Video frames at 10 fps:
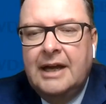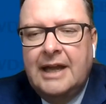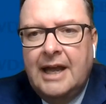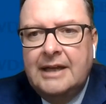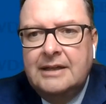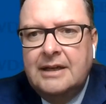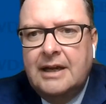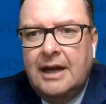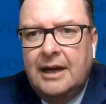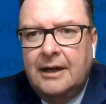
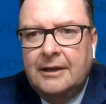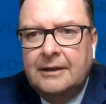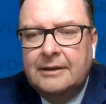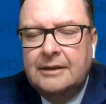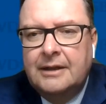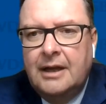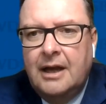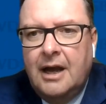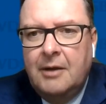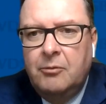Again, uh,
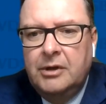I